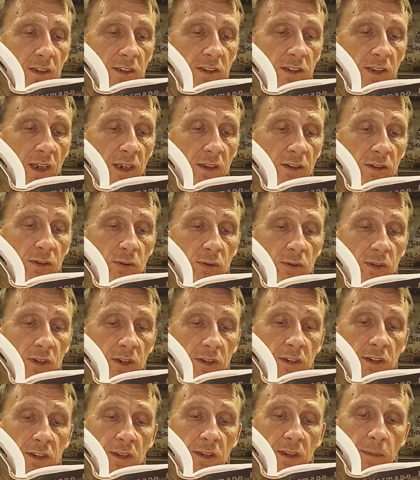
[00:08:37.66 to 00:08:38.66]
Solitude
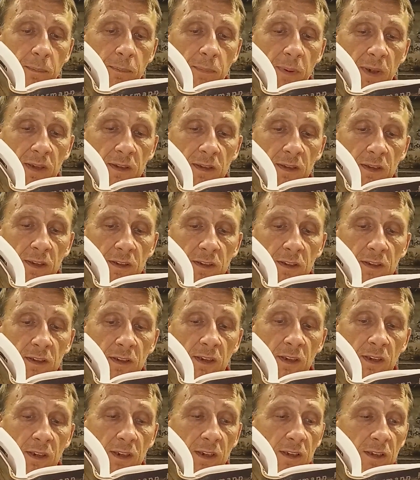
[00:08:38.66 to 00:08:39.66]
is
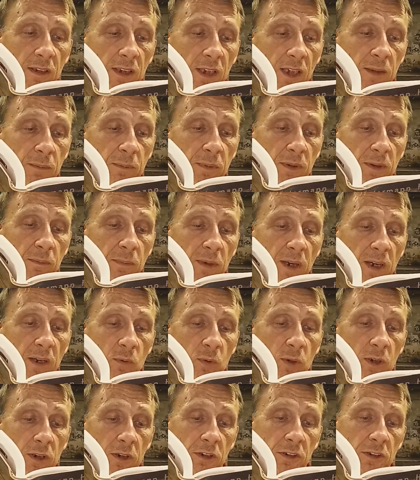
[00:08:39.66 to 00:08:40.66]
independence. It had been my
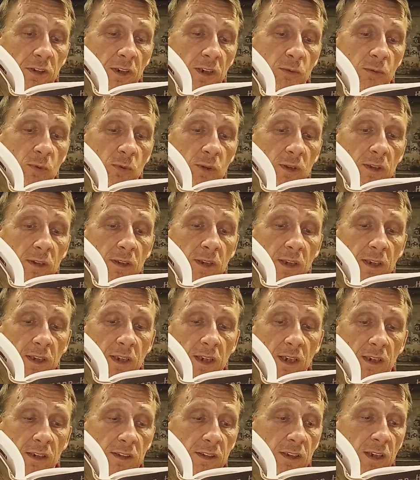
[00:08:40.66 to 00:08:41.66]
wish, and with the
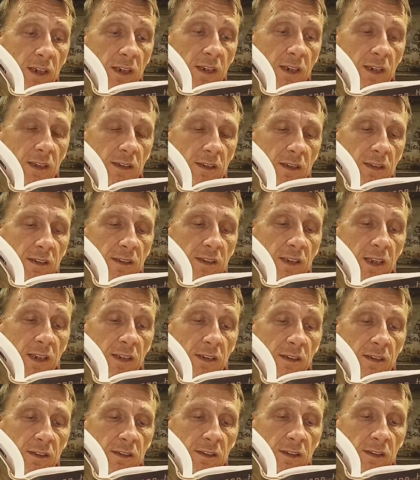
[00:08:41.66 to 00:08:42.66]
years I had
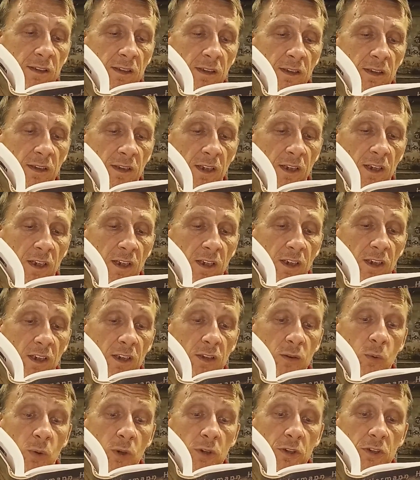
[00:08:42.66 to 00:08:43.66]
attained it.
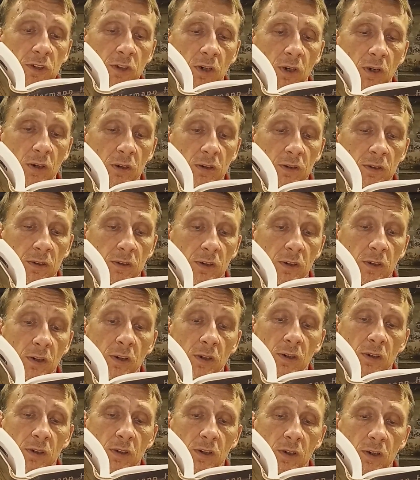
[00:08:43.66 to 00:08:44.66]
It was cold,
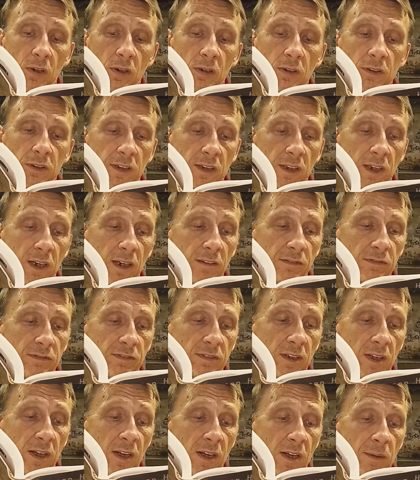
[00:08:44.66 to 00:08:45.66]
oh, cold
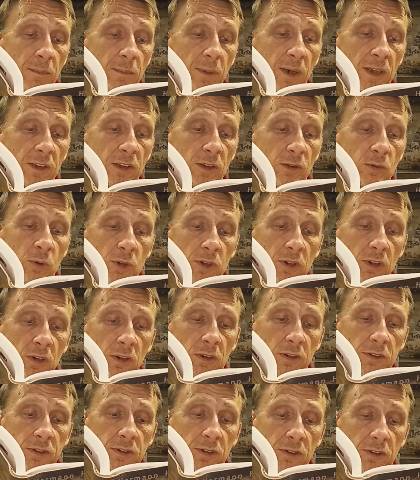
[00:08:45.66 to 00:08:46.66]
enough, but it was
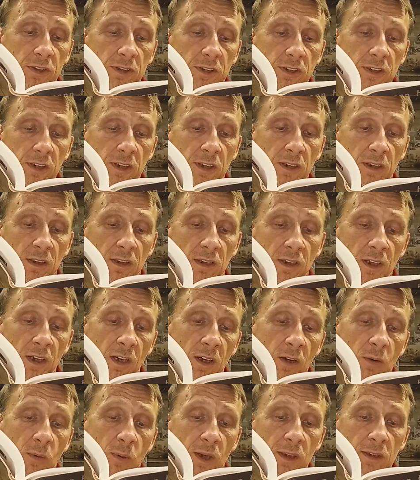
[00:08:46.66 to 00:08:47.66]
also still,
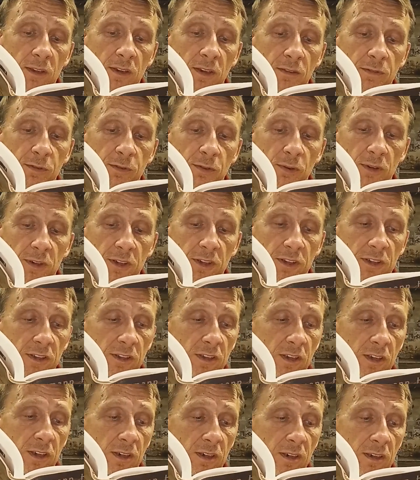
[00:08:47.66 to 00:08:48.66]
wonderfully
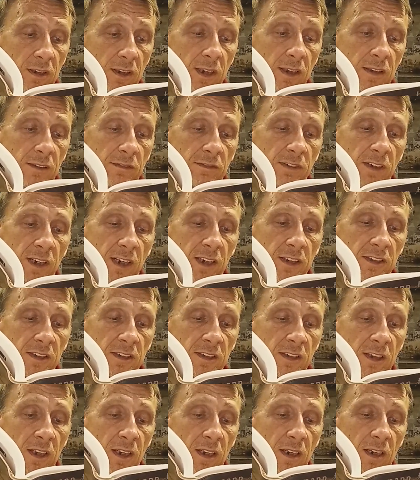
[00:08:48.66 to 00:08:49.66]
still and
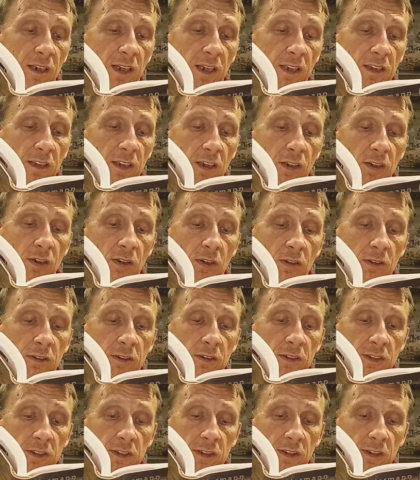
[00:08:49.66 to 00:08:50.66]
vast, like the
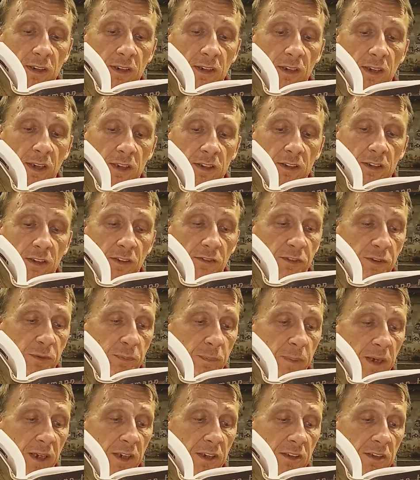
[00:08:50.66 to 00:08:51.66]
cold stillness of
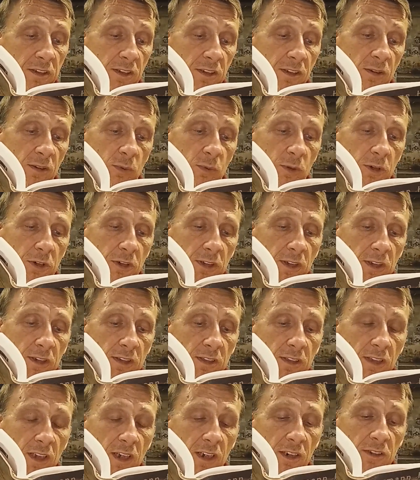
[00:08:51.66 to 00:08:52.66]
space in which the
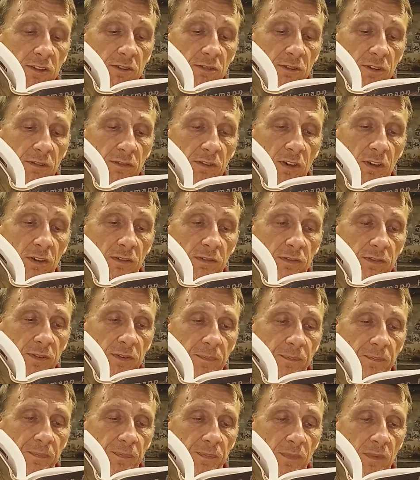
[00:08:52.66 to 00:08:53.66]
stars revolve.